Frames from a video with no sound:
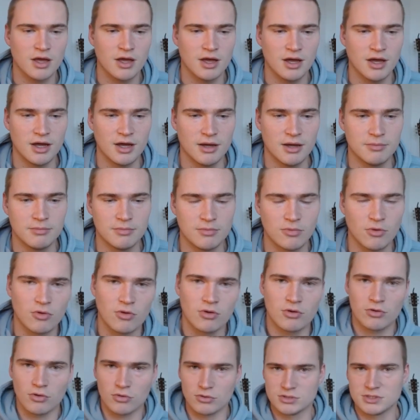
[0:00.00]
um,
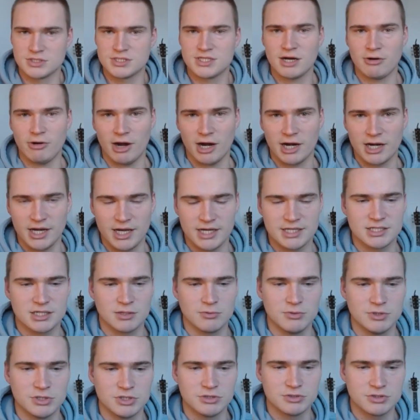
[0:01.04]
or on Terra
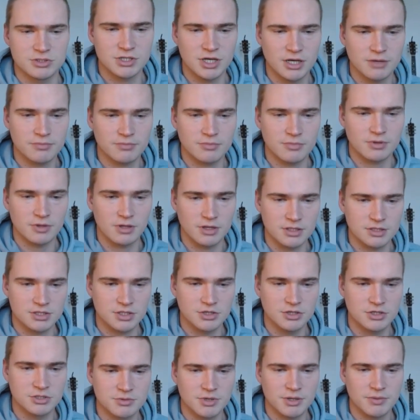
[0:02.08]
Classic, we should say,
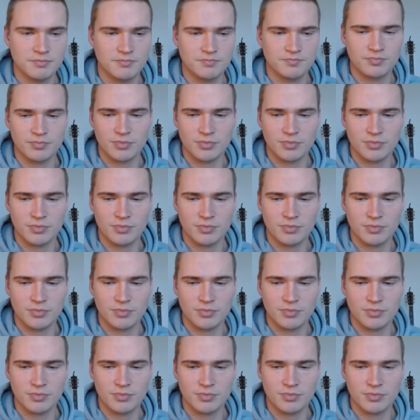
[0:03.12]
excuse me.